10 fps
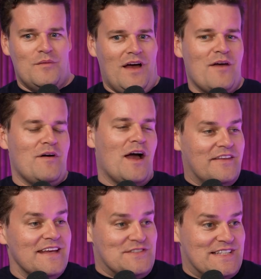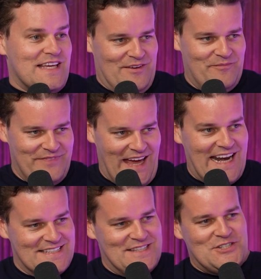I did see them. That
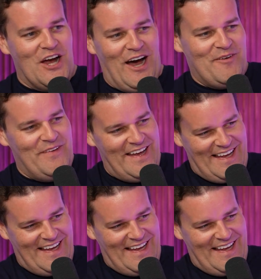is the job.